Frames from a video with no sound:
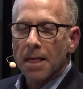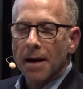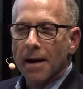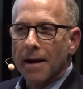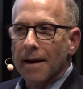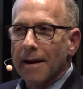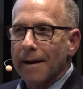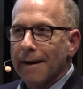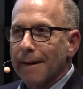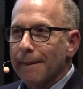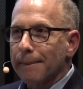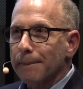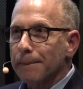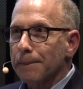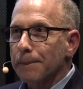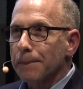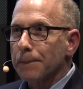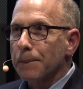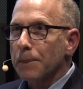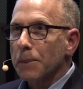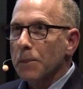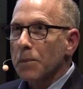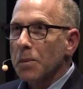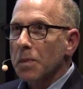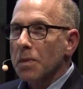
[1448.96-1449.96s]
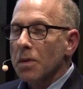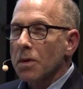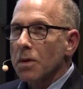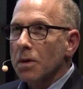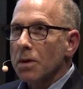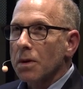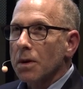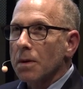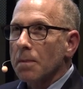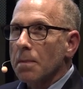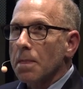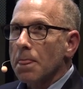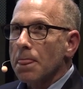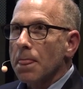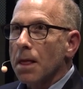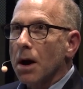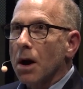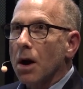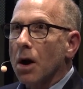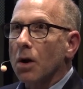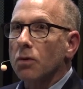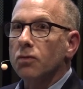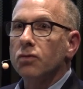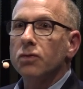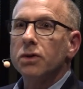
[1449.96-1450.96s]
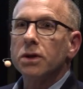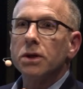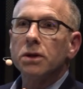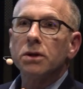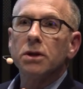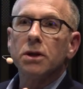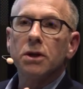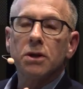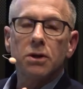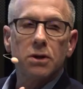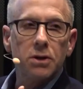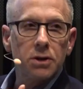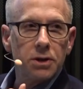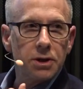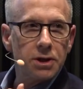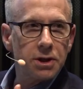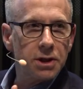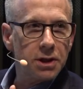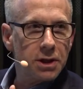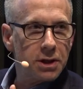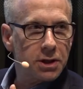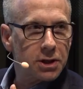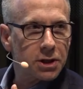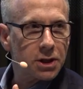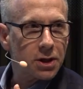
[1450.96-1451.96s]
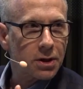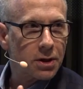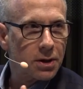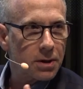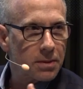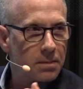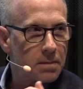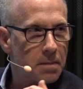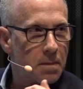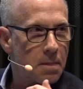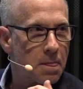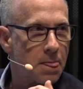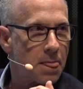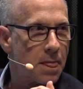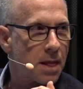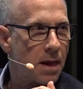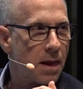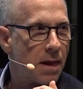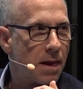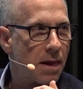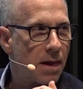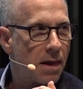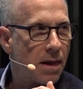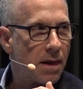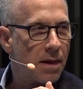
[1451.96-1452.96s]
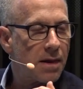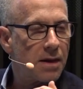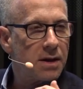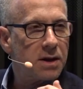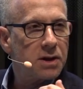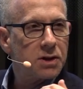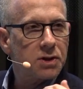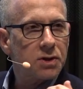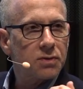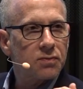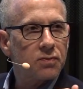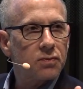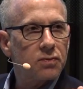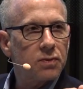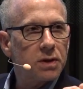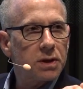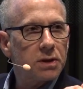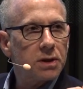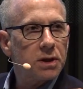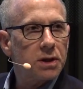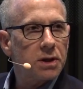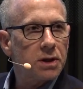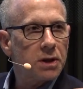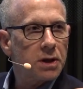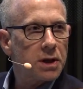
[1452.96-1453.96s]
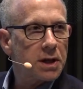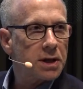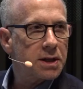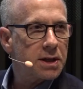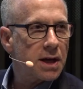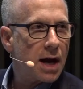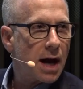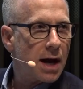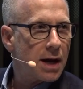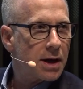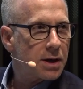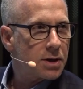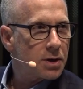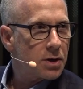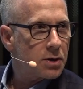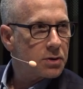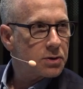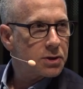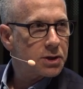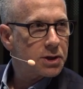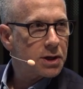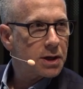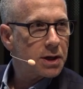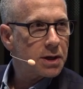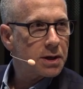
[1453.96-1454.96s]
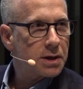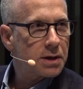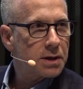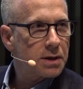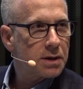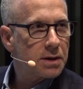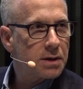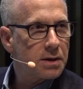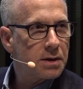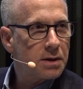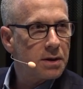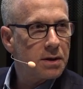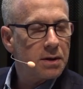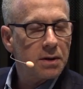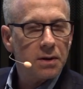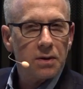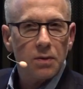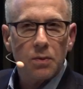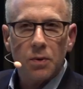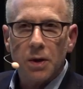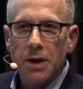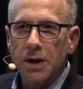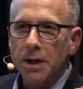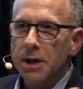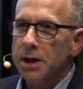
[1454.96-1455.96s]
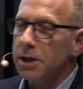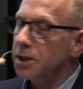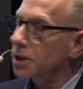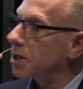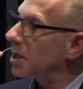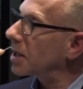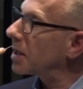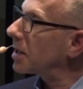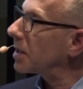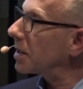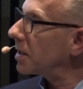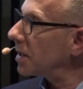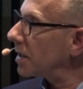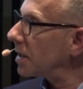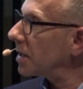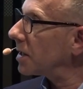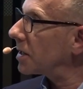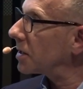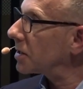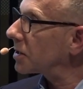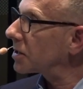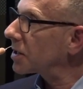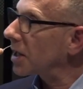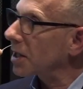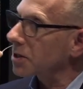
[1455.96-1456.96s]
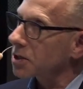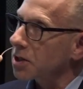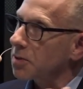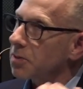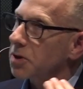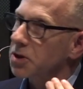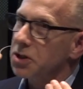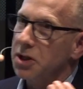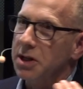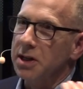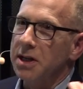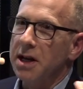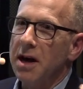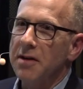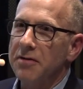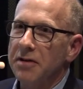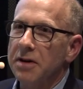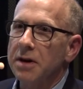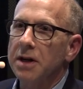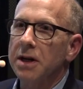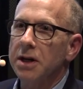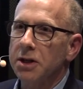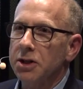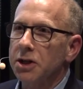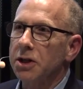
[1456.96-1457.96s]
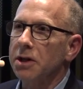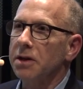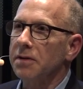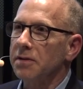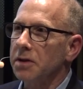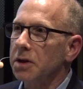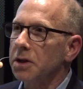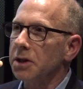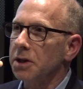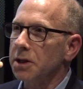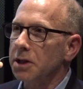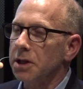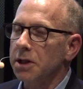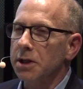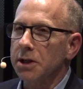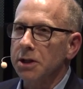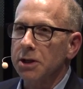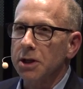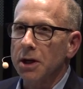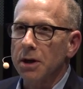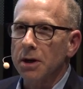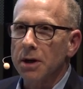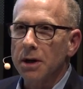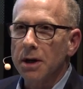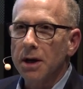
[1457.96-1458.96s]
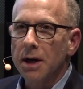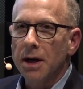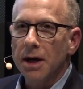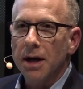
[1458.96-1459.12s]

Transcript: Um, a really good teacher is really good at diagnosing what each kid needs. That's almost the definition of a good teacher.